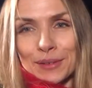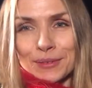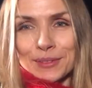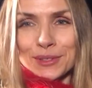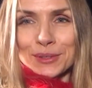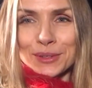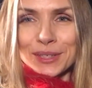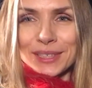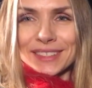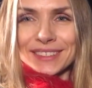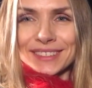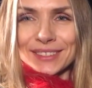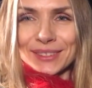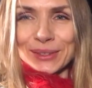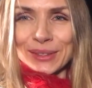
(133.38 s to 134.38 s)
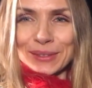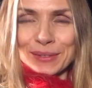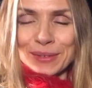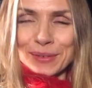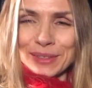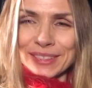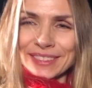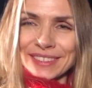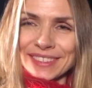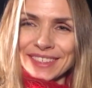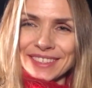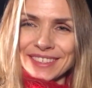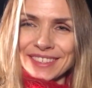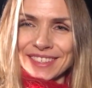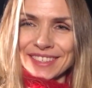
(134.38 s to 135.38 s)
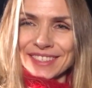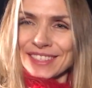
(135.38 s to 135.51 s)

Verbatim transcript: off the trees, so everything is changing.